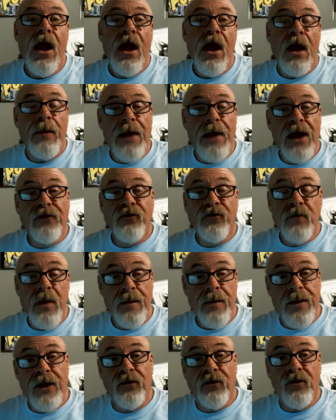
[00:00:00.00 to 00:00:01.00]
a bathroom, a
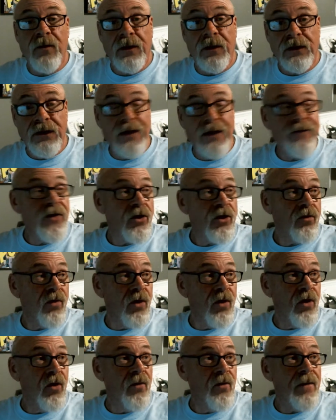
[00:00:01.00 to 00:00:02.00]
bedroom, a living
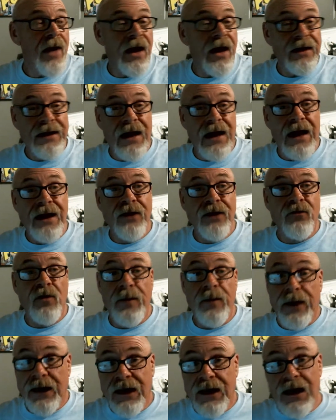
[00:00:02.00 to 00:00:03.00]
room, a dining room,
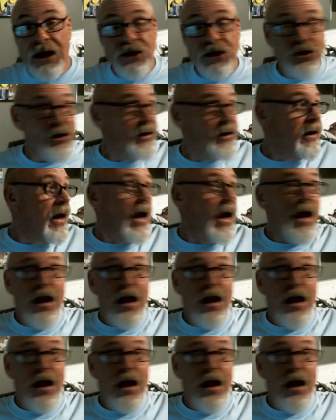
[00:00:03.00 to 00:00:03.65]
and a kitchen.